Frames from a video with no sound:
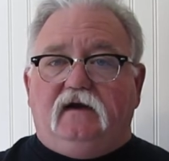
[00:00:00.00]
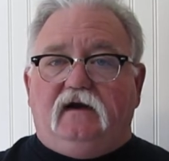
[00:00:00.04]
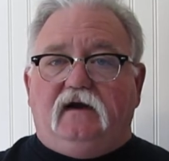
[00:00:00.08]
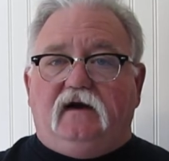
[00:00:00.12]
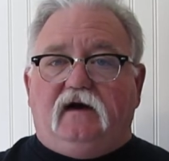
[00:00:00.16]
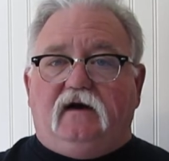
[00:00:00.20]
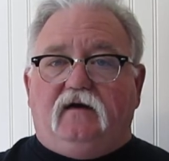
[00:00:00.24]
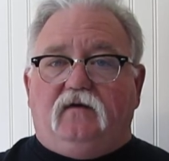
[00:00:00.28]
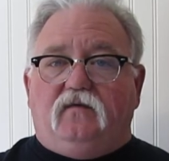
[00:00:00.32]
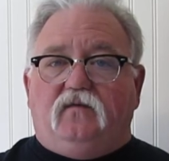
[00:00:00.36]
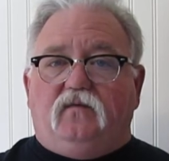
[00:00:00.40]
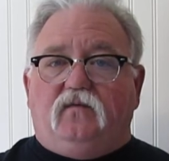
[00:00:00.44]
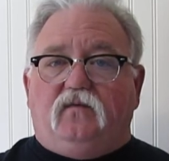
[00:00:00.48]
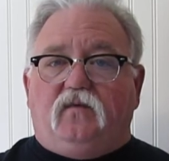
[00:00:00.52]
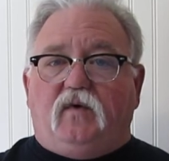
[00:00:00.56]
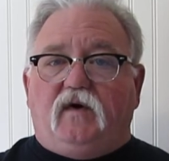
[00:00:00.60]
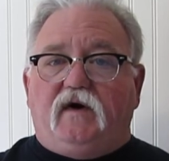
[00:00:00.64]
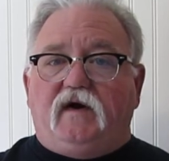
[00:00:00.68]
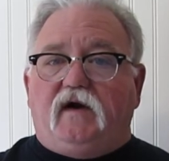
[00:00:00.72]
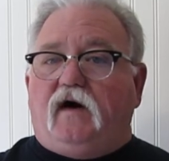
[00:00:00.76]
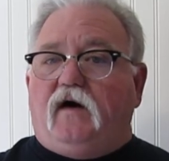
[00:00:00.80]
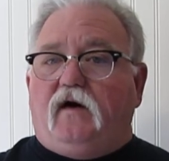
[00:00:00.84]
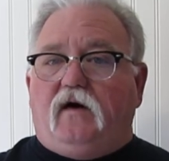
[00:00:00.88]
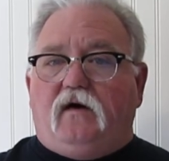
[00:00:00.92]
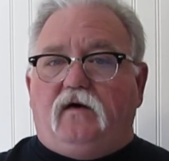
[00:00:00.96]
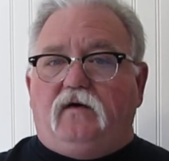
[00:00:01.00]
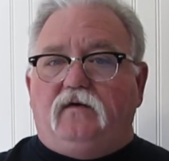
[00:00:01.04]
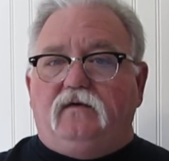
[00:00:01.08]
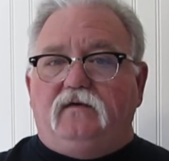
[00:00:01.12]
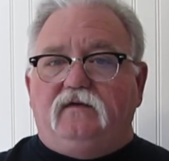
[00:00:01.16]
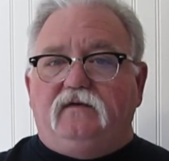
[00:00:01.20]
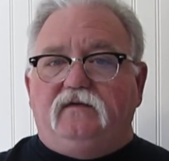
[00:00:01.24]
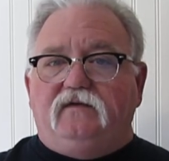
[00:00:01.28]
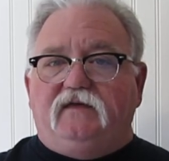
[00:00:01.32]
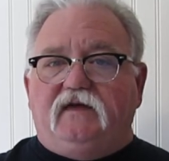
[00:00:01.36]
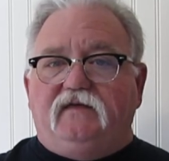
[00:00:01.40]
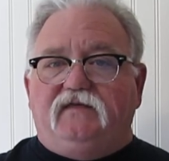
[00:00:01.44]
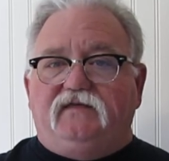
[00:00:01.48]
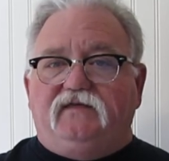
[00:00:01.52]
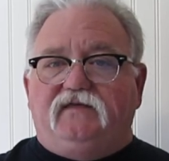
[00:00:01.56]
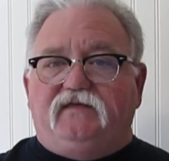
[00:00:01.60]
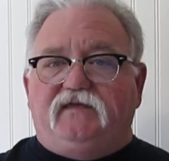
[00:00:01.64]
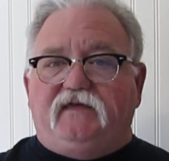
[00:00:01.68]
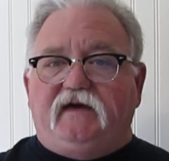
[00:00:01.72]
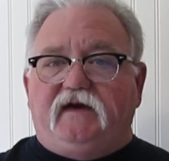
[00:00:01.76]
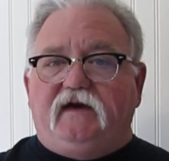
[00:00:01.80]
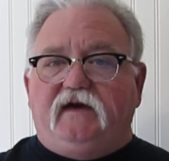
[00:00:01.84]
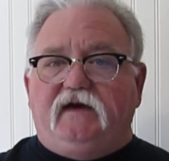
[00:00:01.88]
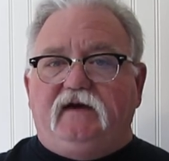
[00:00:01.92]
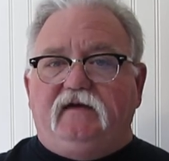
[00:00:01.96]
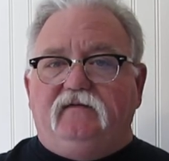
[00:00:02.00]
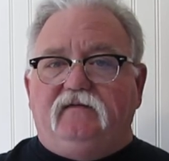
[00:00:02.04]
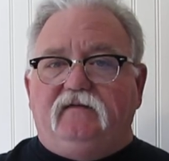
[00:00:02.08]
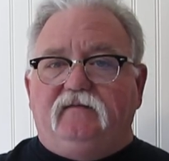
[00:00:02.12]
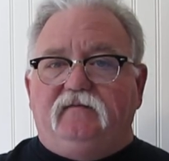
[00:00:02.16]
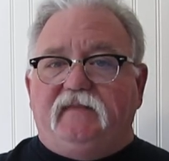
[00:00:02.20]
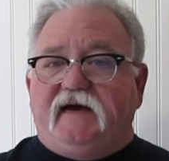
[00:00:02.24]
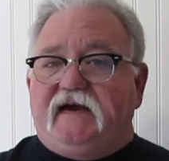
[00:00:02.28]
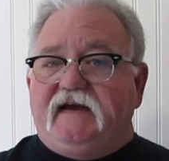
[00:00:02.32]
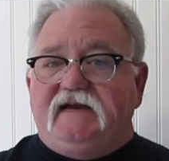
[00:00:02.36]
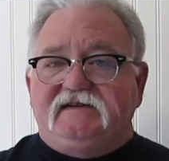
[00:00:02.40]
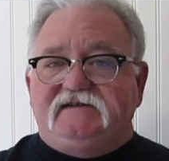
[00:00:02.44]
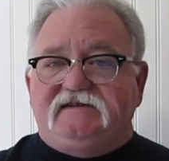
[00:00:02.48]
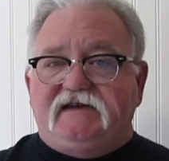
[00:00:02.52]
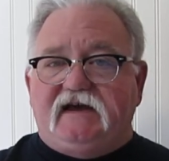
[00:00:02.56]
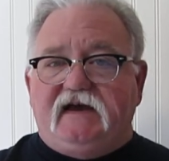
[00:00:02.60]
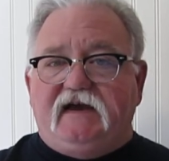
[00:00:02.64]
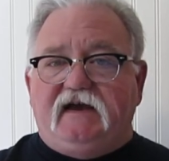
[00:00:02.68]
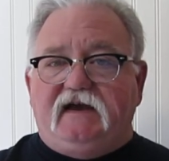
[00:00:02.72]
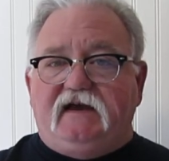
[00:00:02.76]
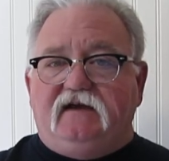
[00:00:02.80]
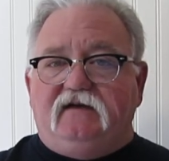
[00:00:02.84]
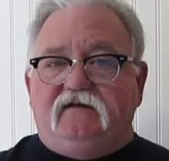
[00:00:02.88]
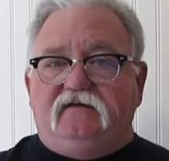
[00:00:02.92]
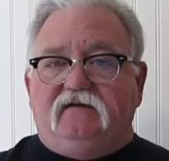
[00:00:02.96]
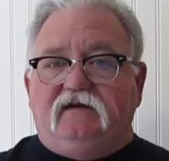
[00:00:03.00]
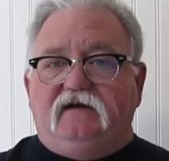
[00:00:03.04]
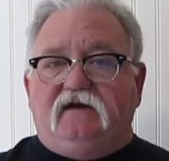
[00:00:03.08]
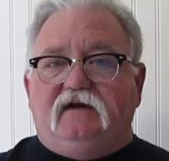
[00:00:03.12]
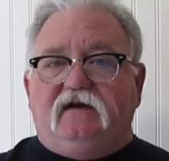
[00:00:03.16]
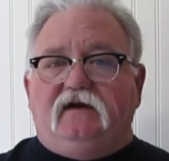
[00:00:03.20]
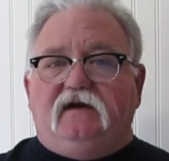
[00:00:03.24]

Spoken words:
what all that they maintain.